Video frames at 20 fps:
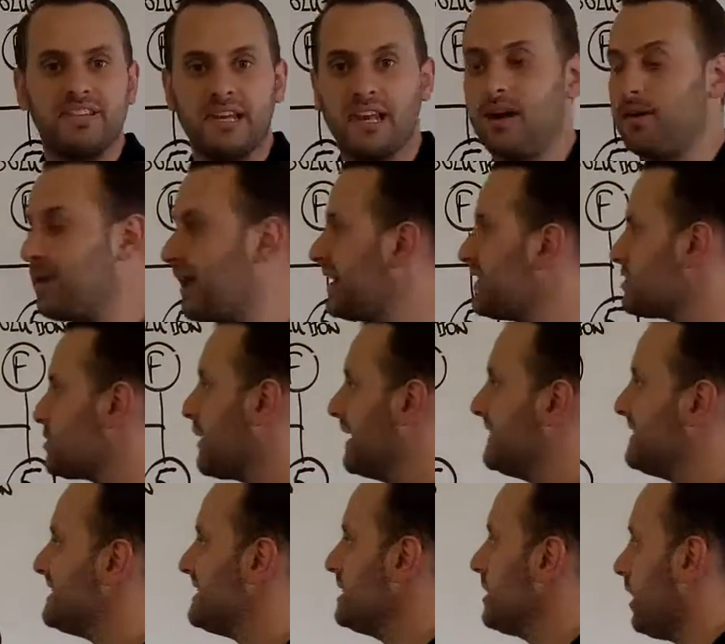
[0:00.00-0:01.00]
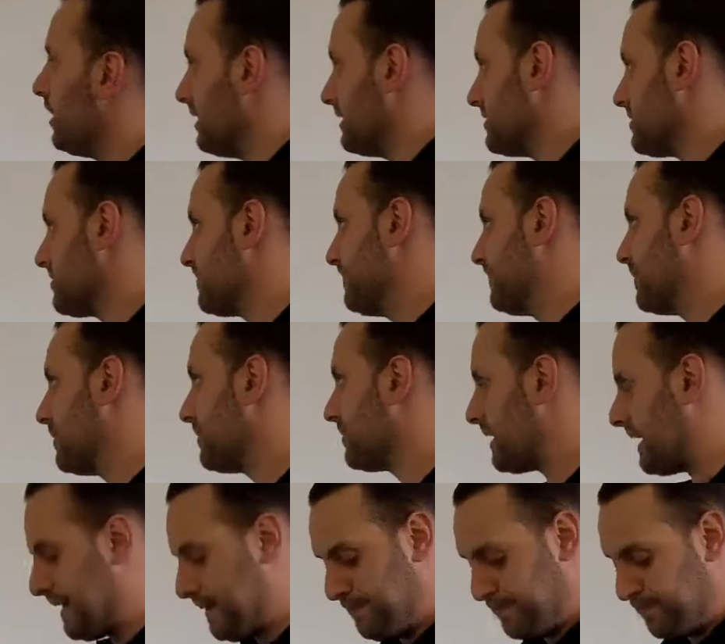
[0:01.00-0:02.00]
low, like $20,
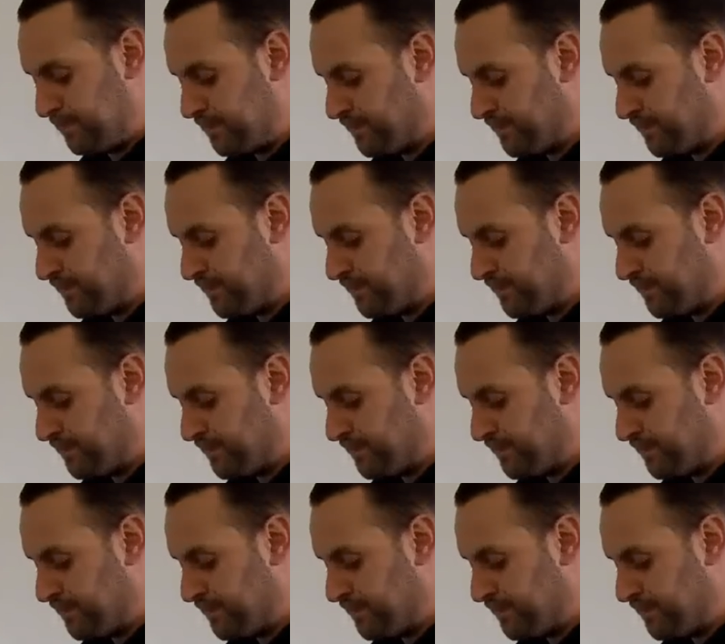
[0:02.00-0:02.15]
okay,